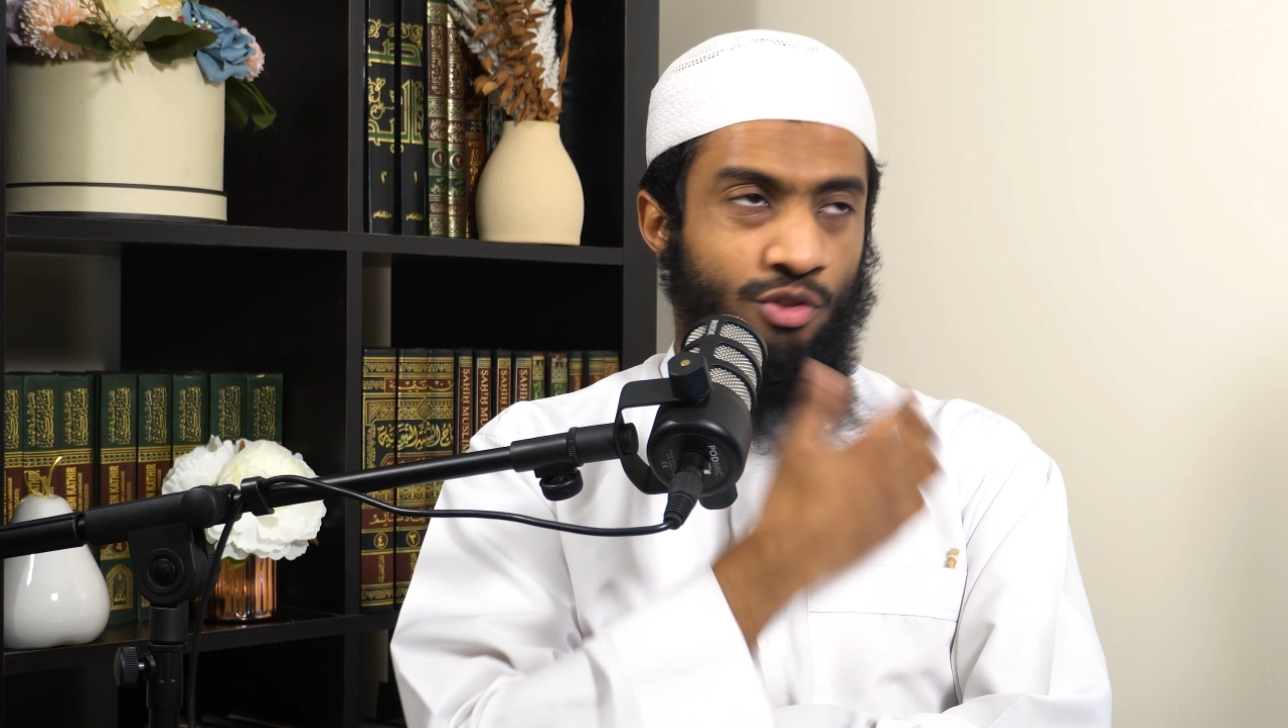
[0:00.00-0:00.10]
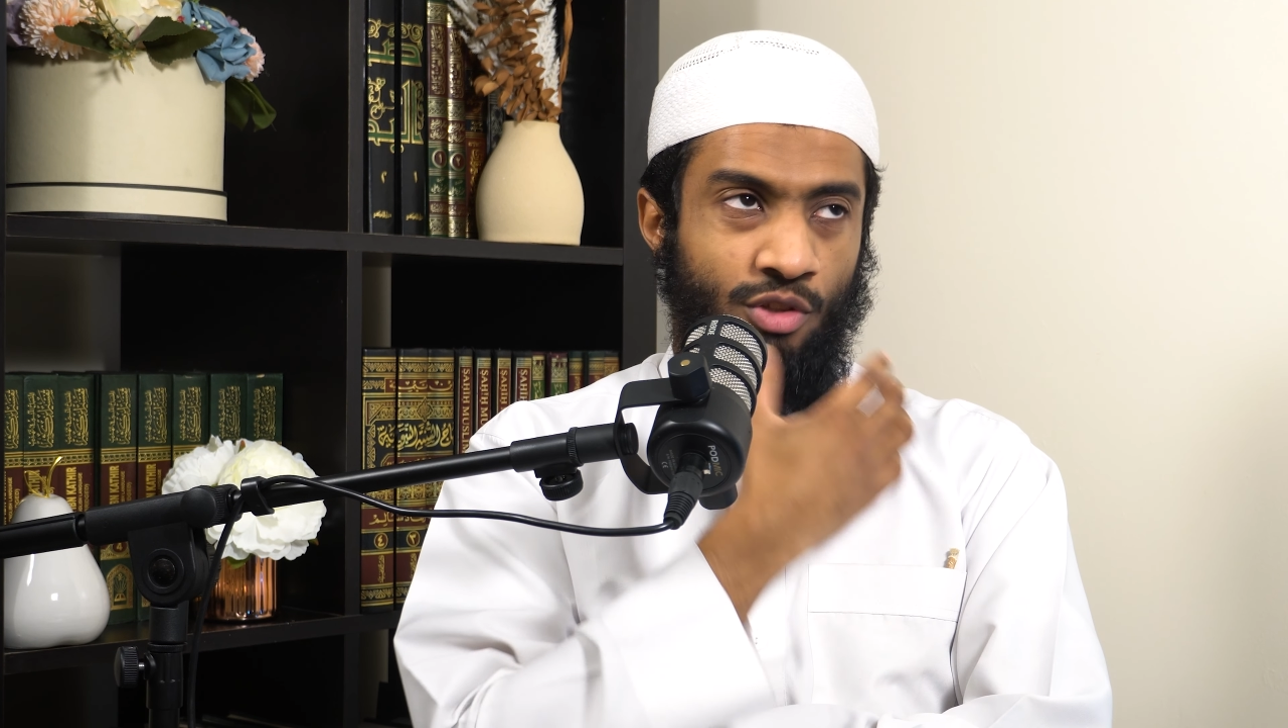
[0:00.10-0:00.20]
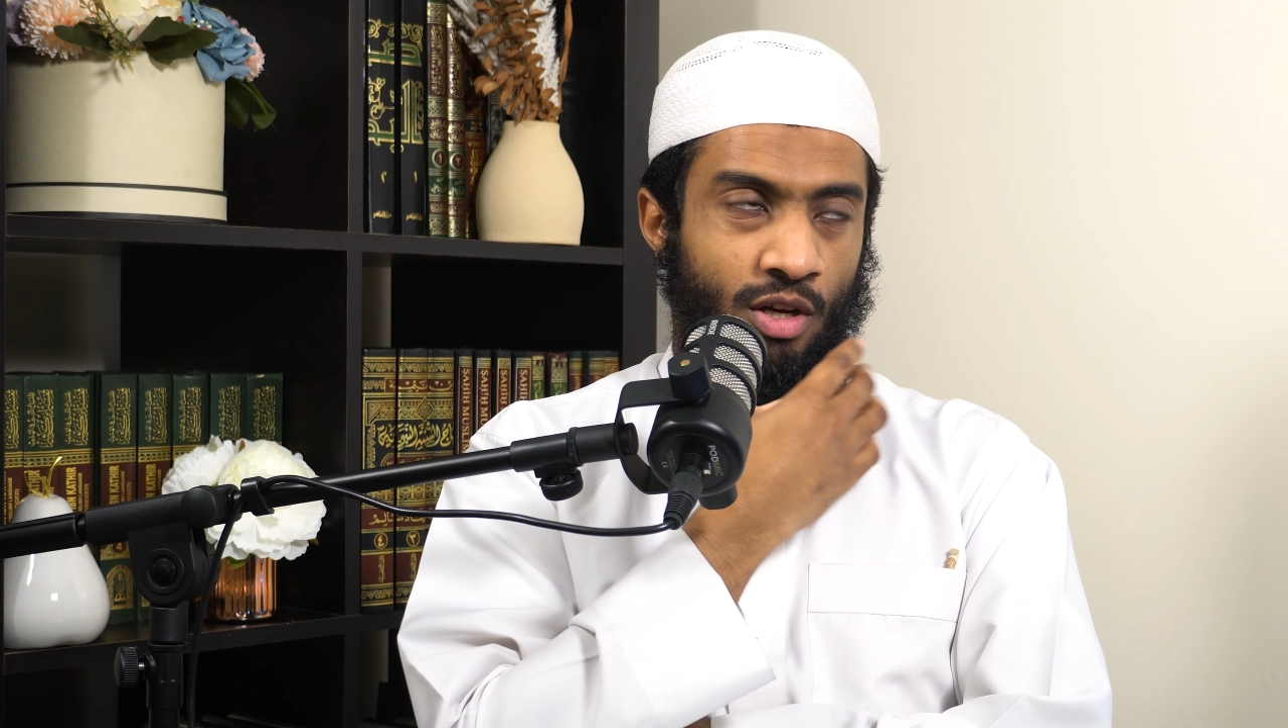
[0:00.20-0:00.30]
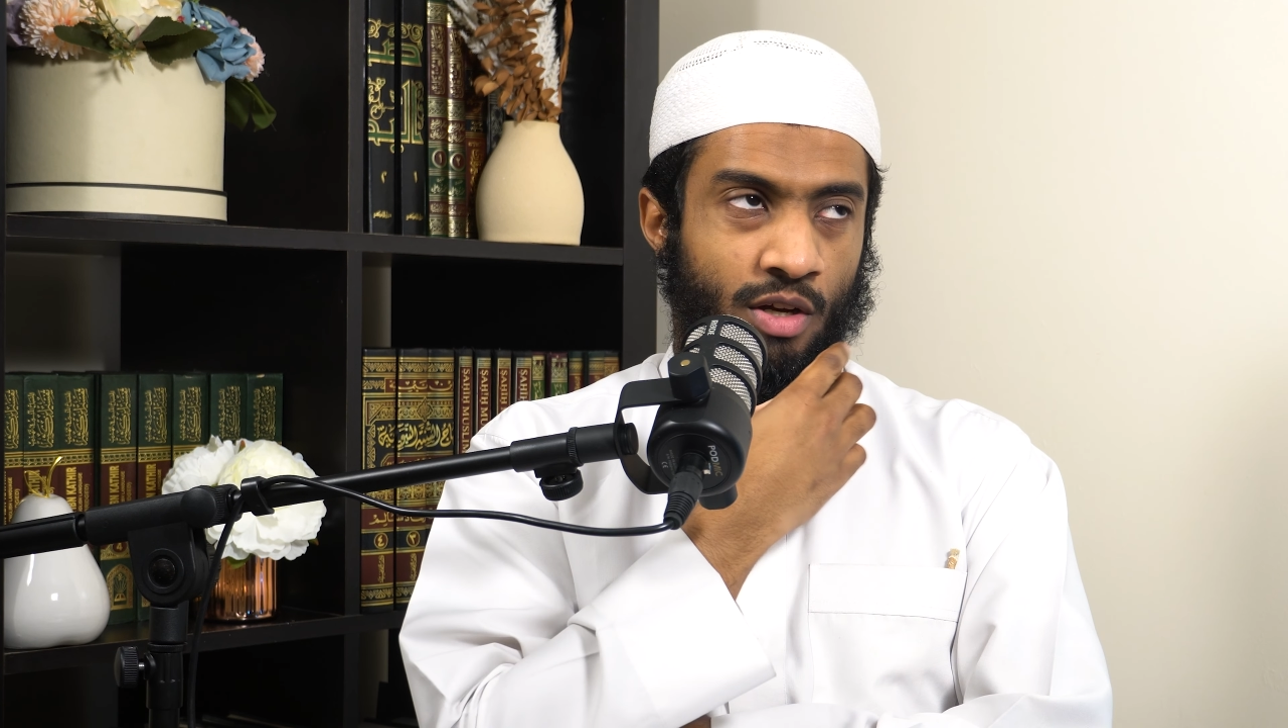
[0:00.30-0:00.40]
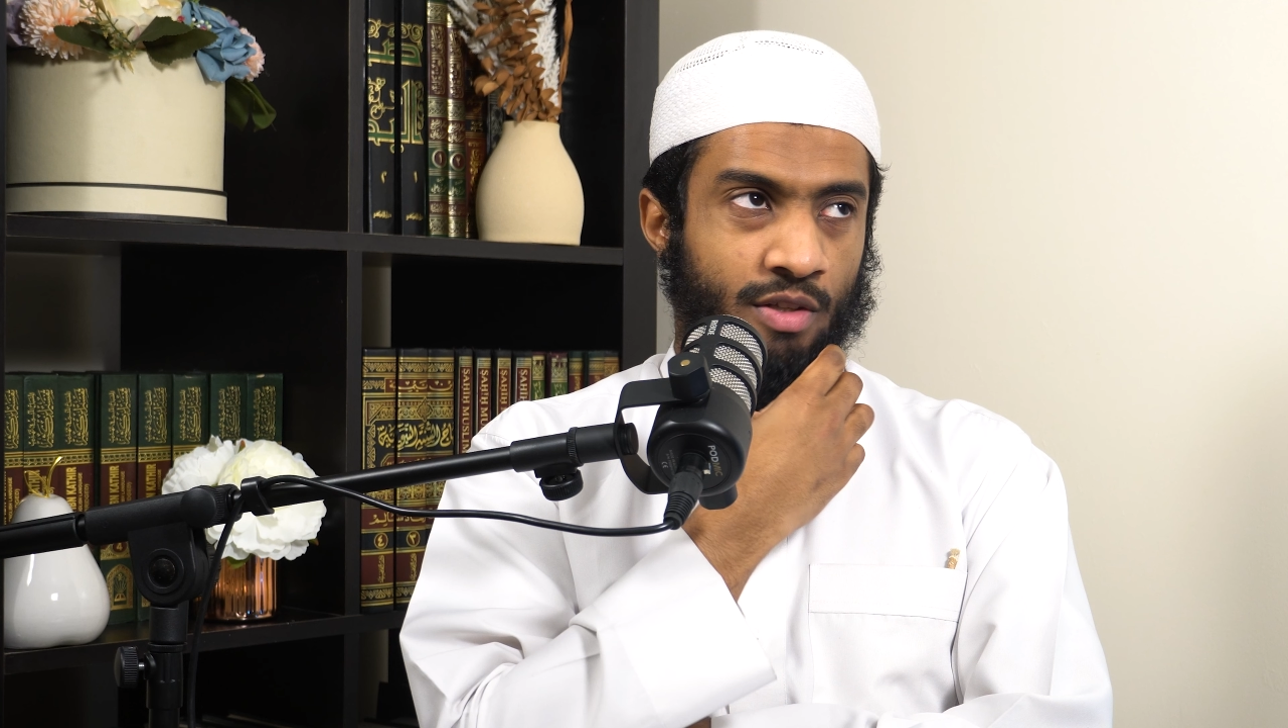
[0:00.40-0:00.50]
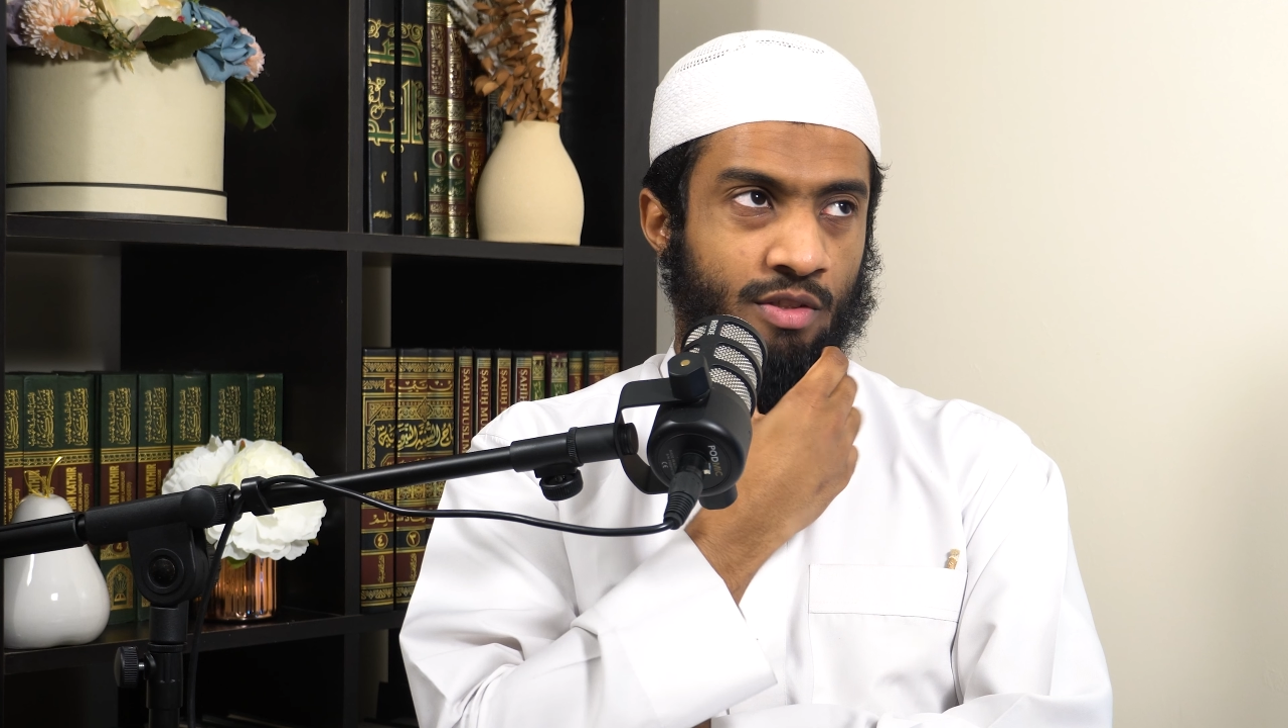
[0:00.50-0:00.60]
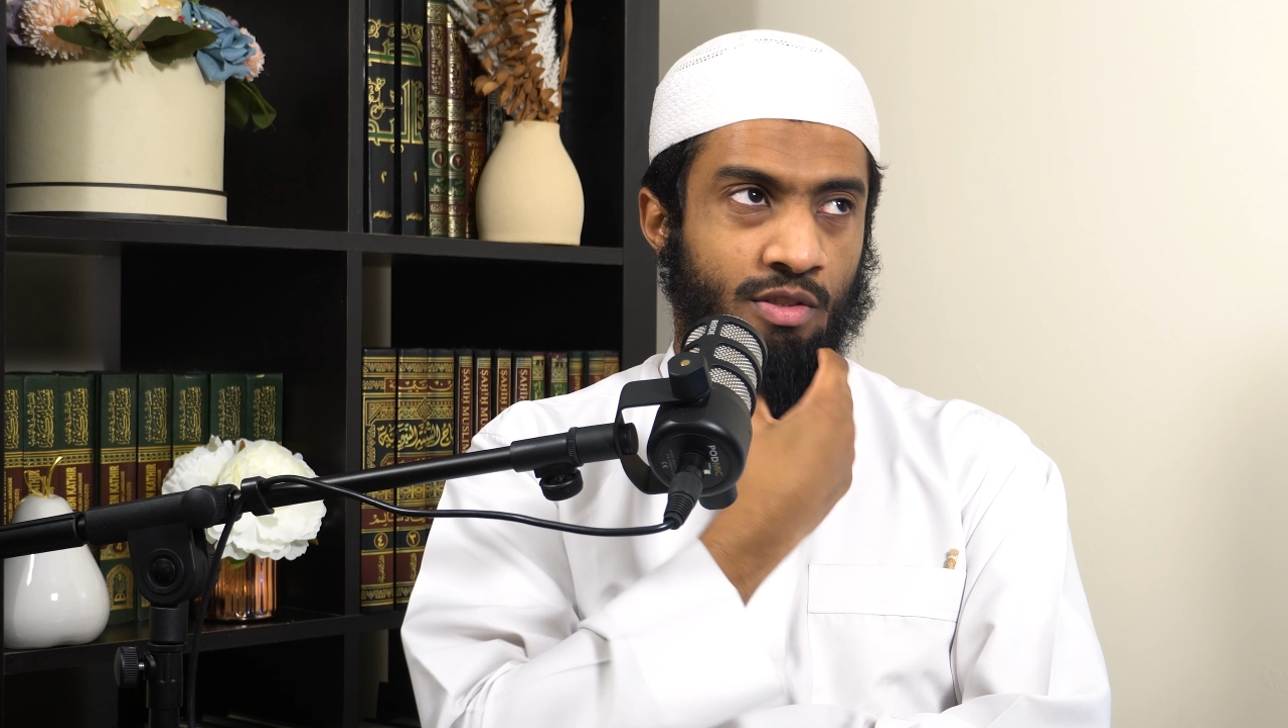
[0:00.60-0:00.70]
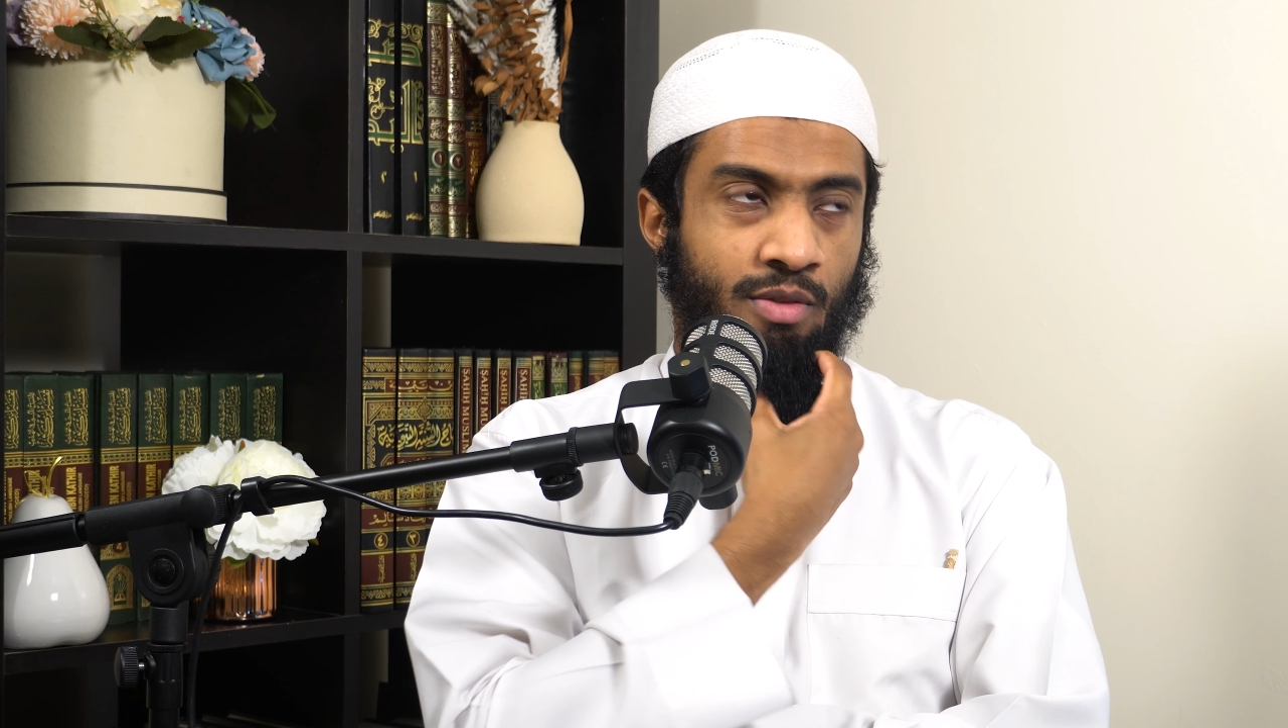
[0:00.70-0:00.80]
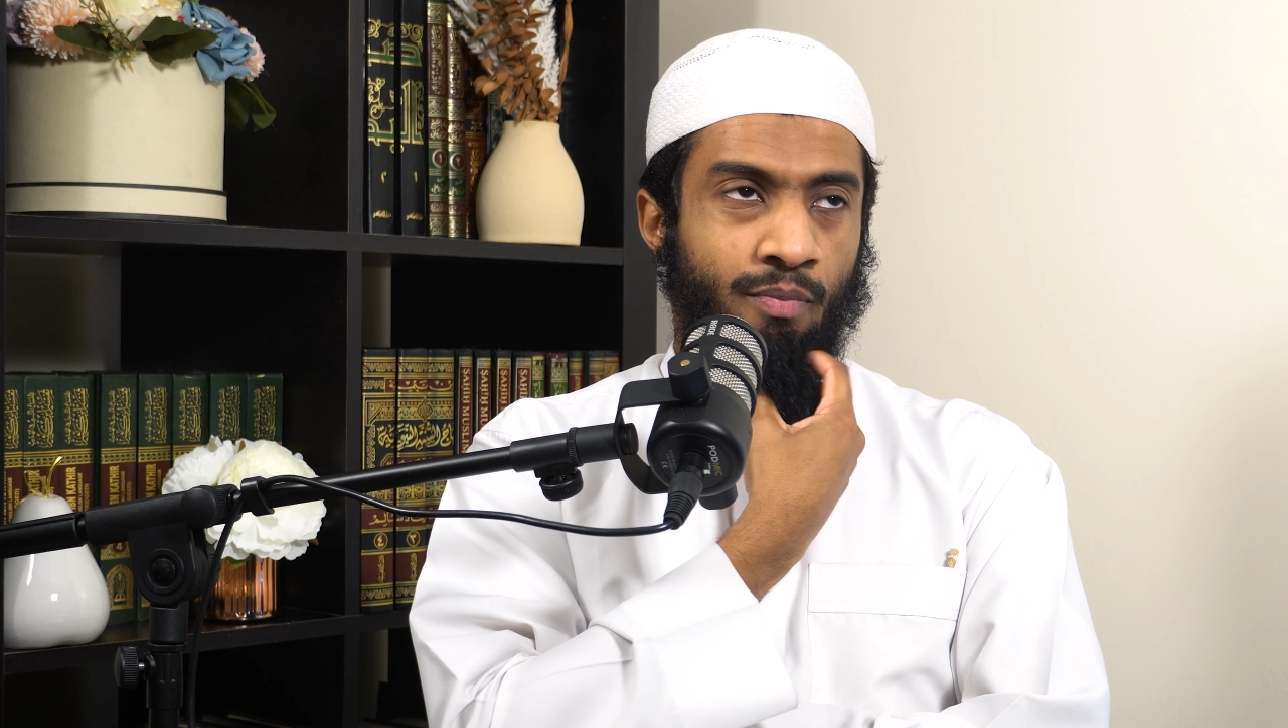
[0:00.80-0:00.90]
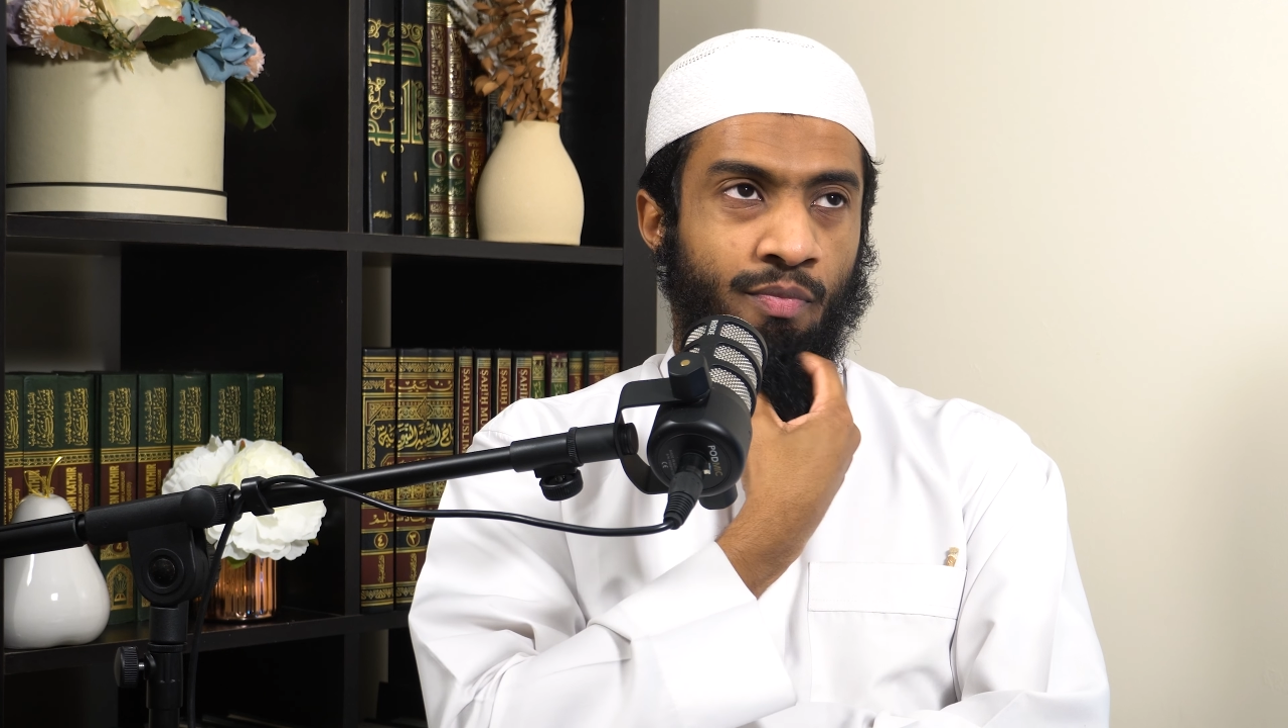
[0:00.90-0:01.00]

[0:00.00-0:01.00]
on the heart is,